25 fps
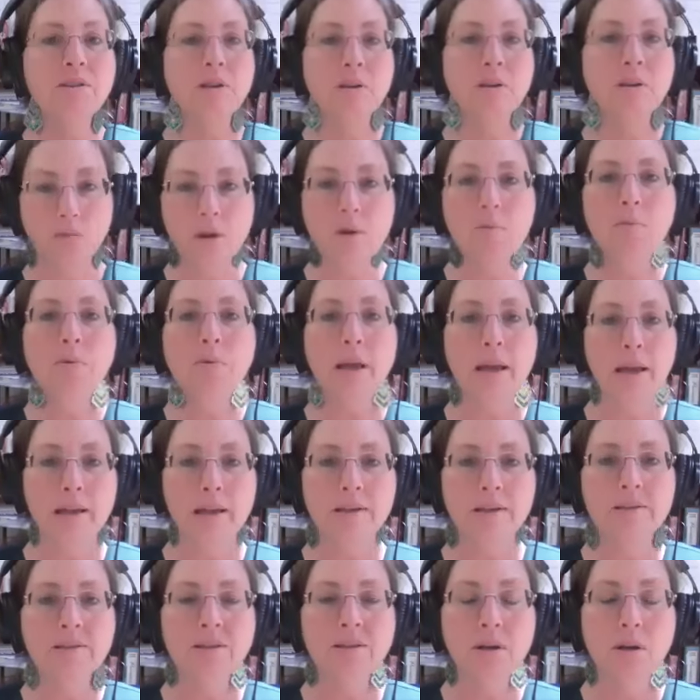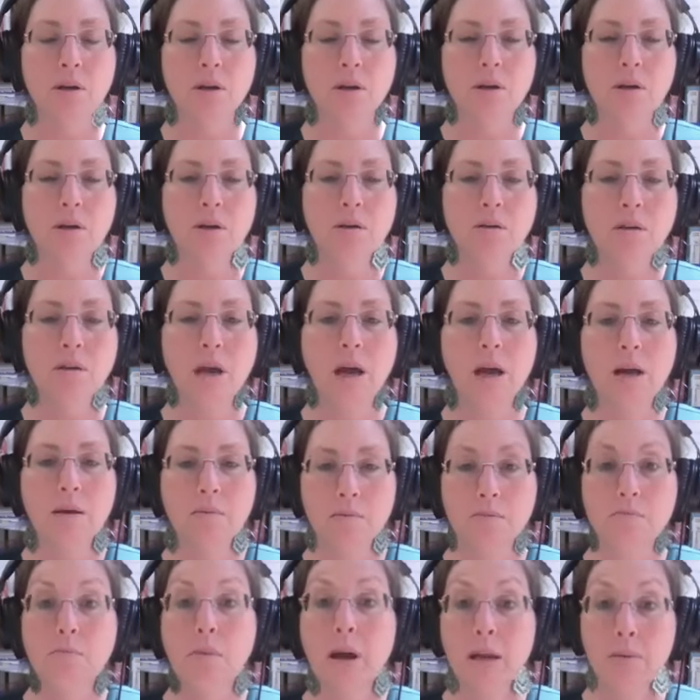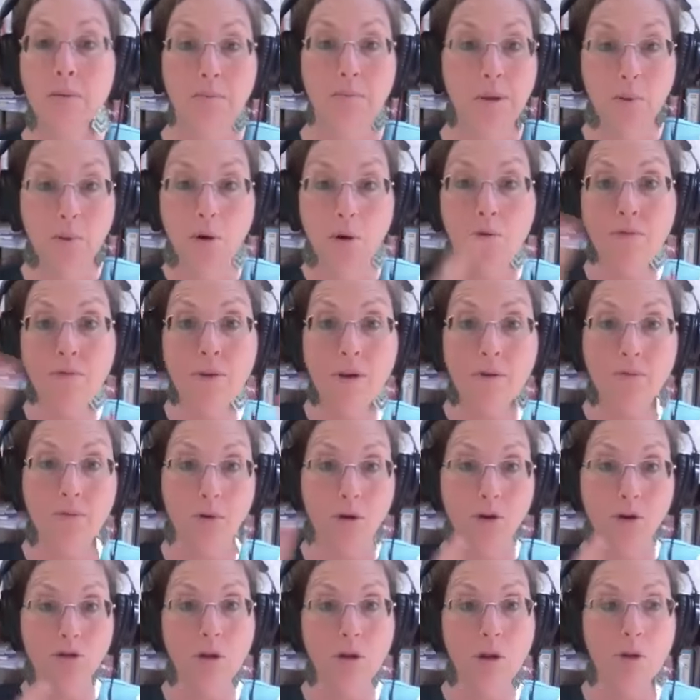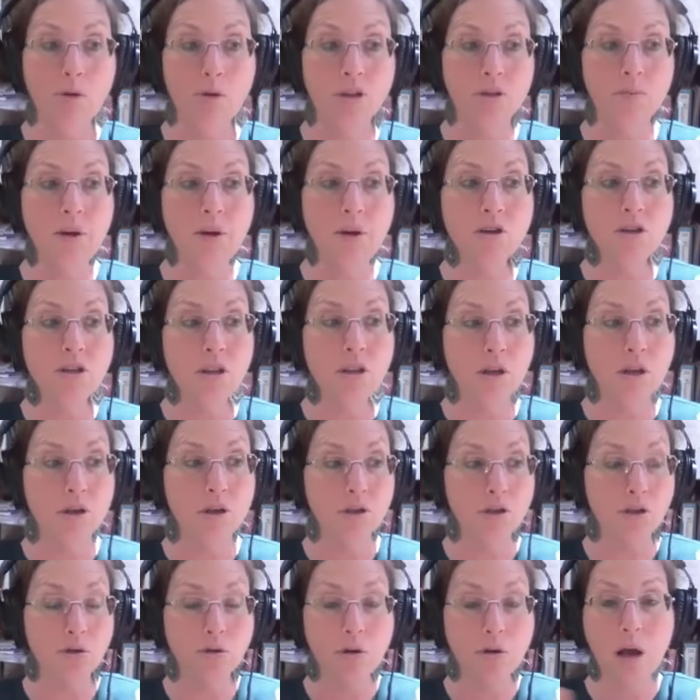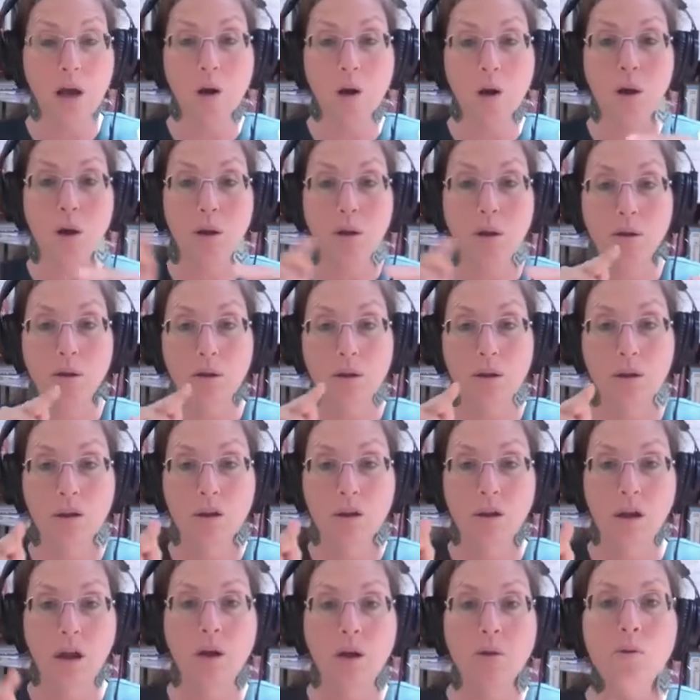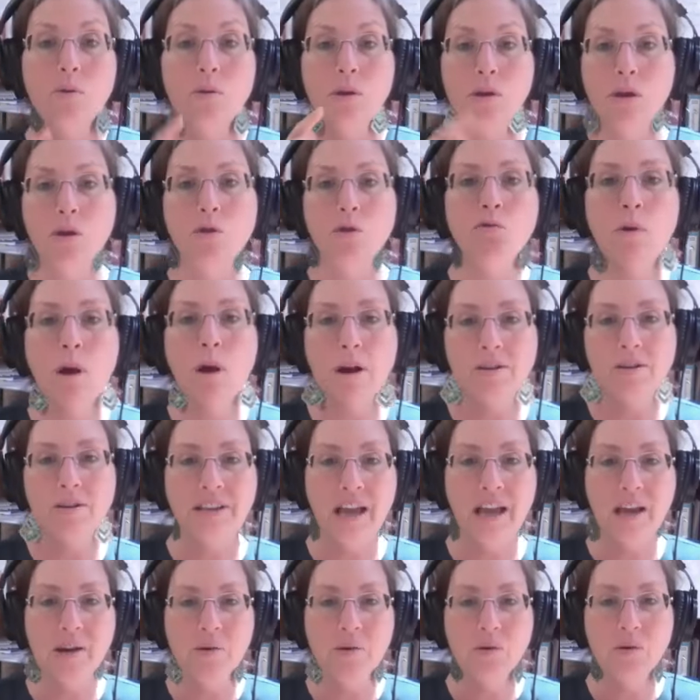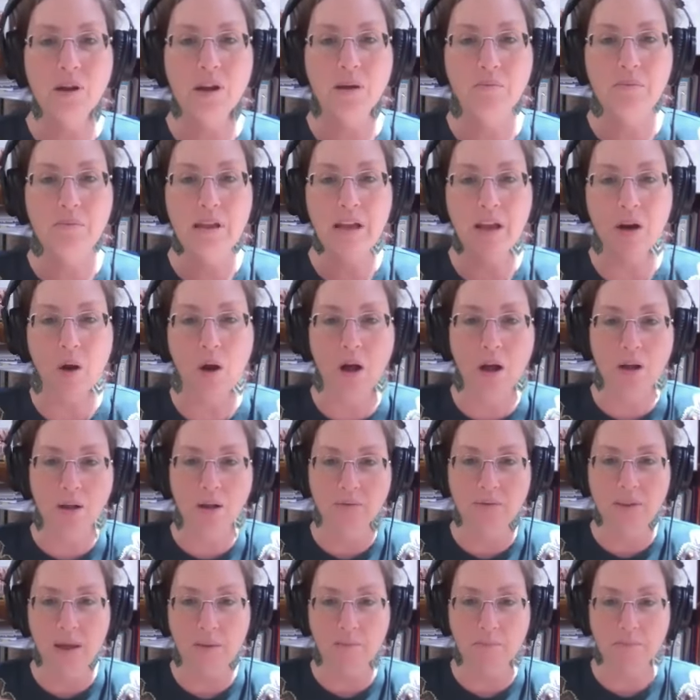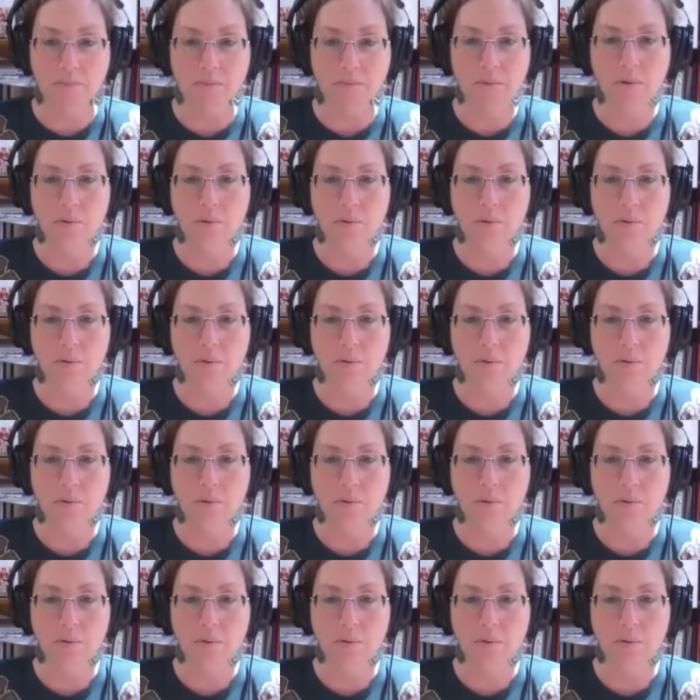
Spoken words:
the replays that might be perfect for each other, especially because you're not all, other than you, Roxann, who can be at all of them.